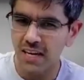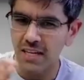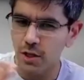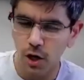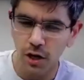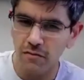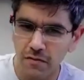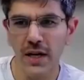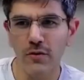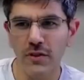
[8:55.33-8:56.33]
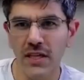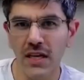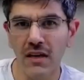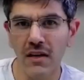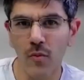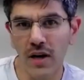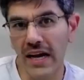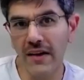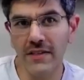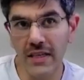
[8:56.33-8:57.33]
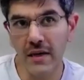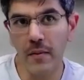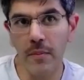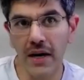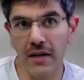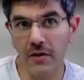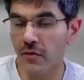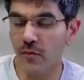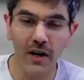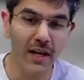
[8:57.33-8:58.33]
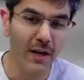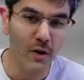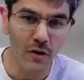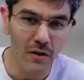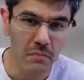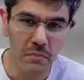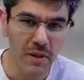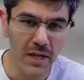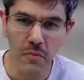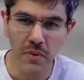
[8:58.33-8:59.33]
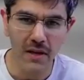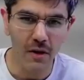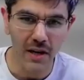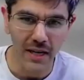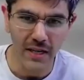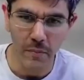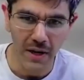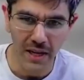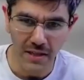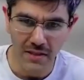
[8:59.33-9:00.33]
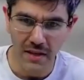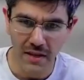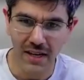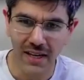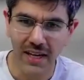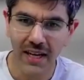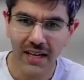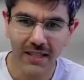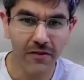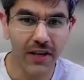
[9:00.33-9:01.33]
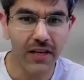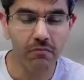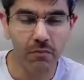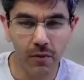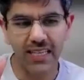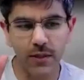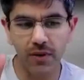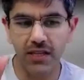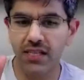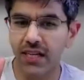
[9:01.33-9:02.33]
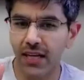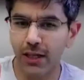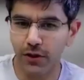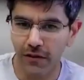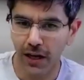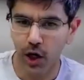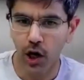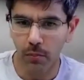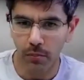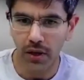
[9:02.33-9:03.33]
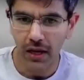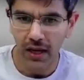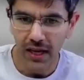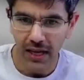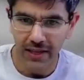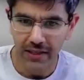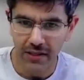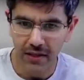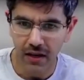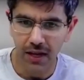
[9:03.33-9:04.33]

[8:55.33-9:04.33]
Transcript: varies a lot, but I would say what I've seen compared to what I know on B2B or enterprise, right? It's a very less percentage of their comp is